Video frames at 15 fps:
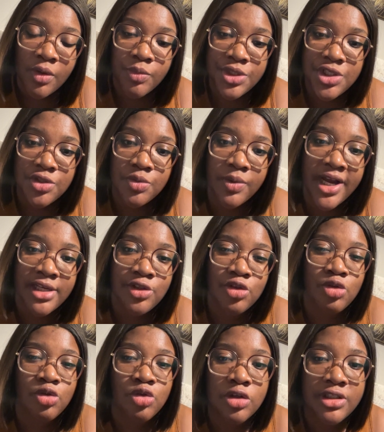which is why you
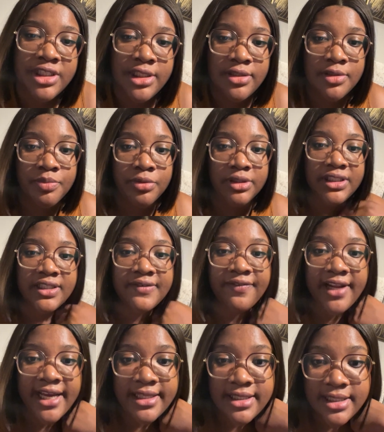do not need to book these
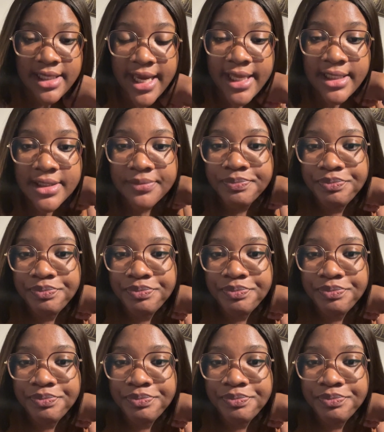flights yet,